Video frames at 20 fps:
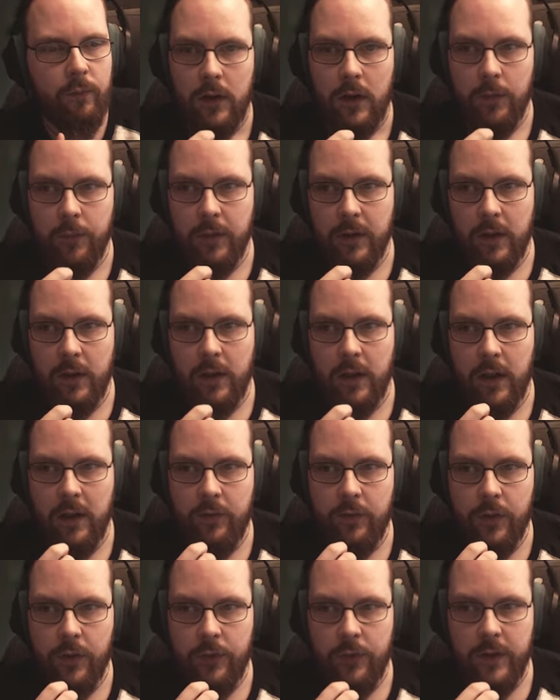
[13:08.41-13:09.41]
I mean, I
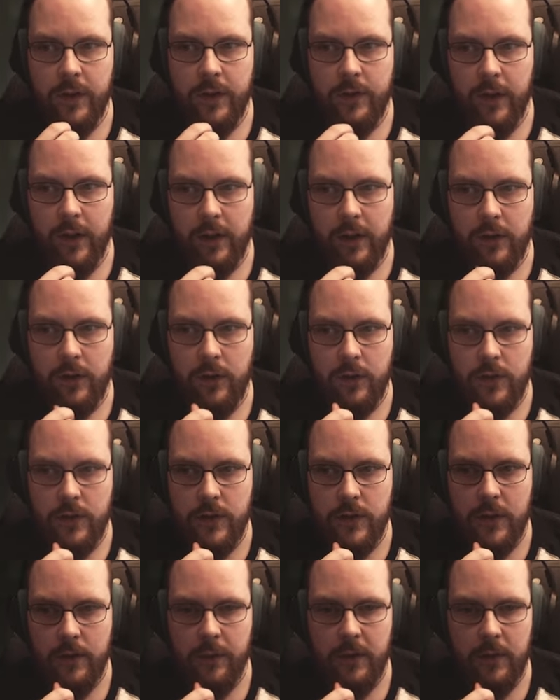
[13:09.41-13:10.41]
have three dragon
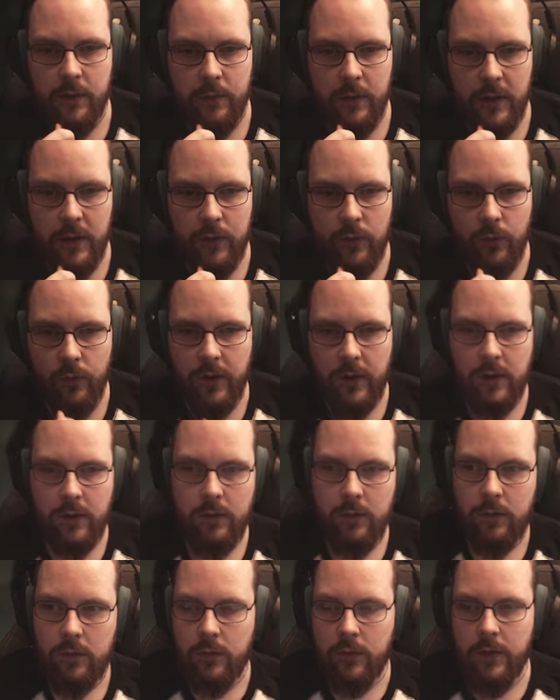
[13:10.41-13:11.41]
hearts. I mean, might as well,
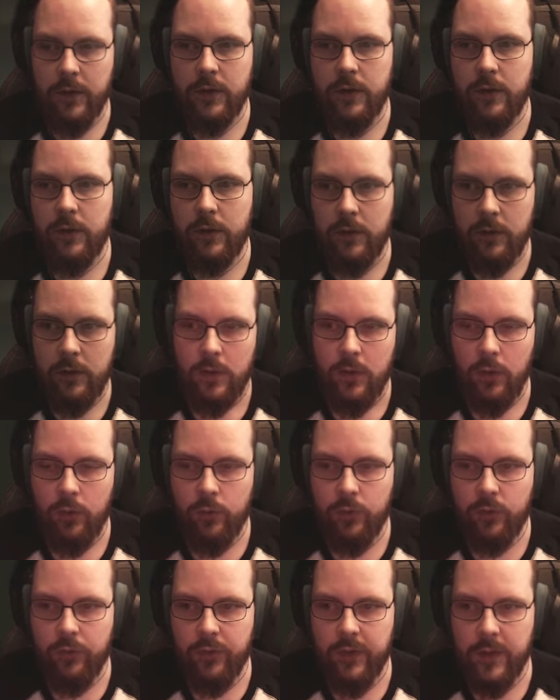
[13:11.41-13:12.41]
right?
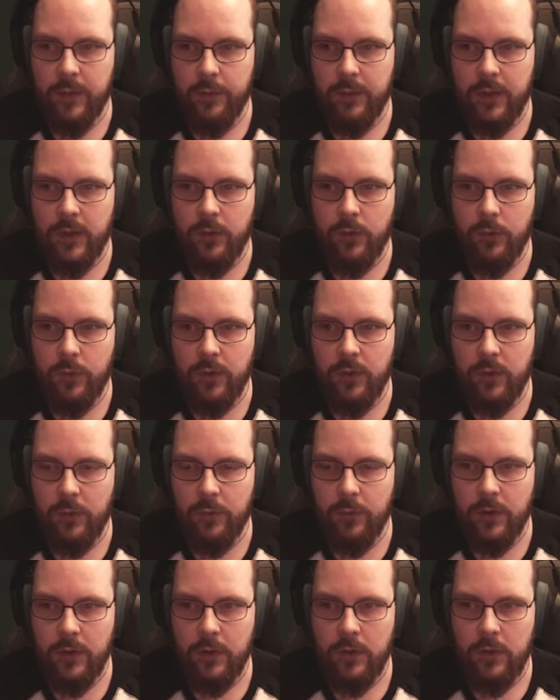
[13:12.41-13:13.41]
Ghost flame, that could be
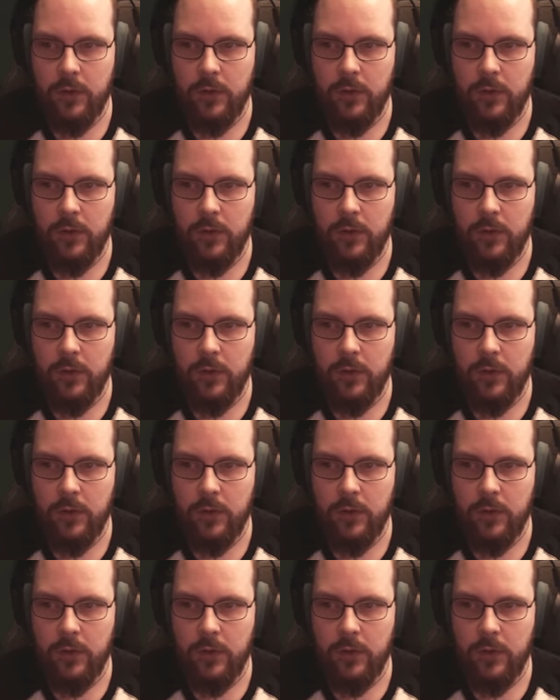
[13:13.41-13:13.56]
something.